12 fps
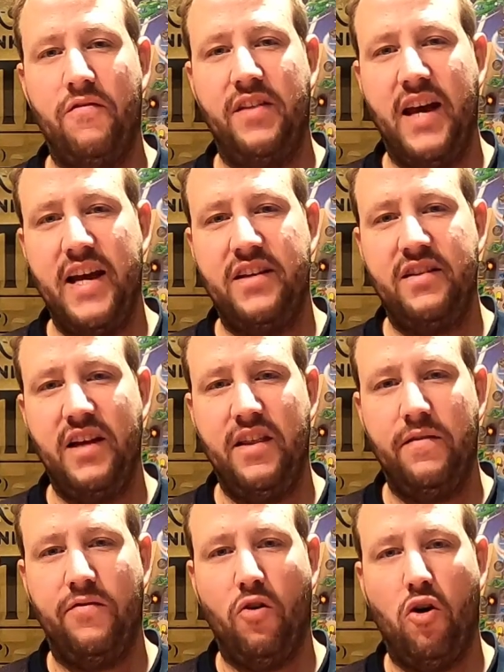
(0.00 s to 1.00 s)
of this in
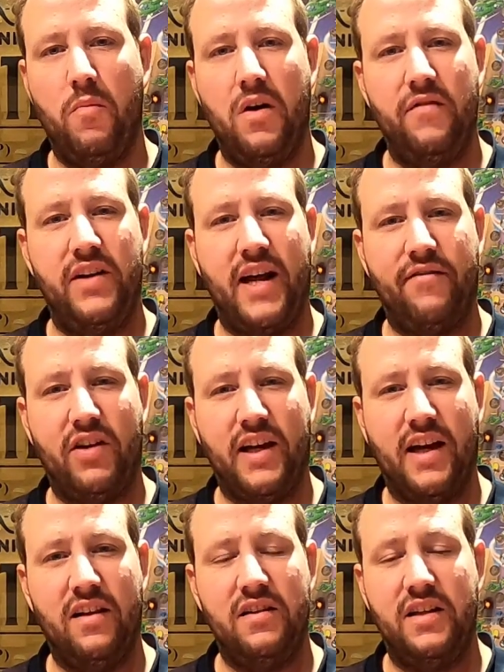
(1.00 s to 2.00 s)
the form of an advent
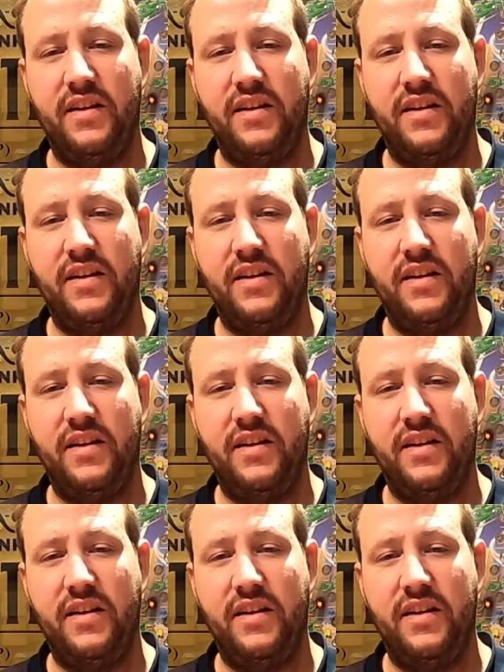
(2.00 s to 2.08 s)
calendar.